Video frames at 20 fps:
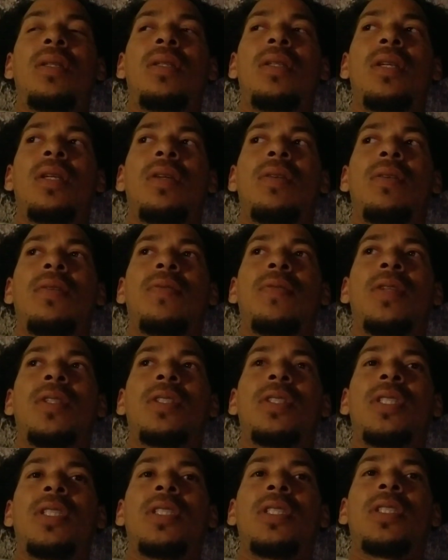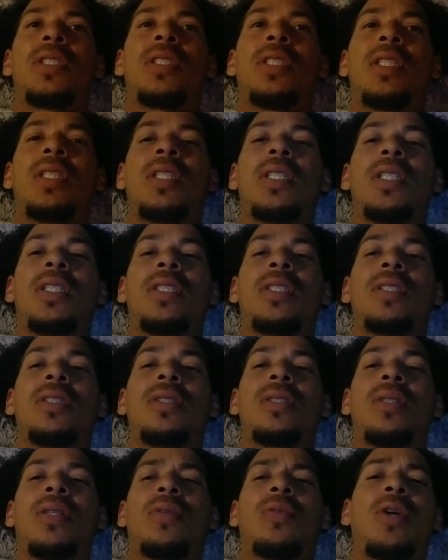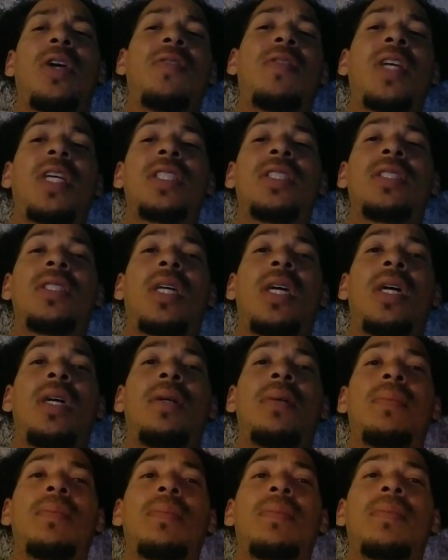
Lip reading: their first instinct is arrive at stop.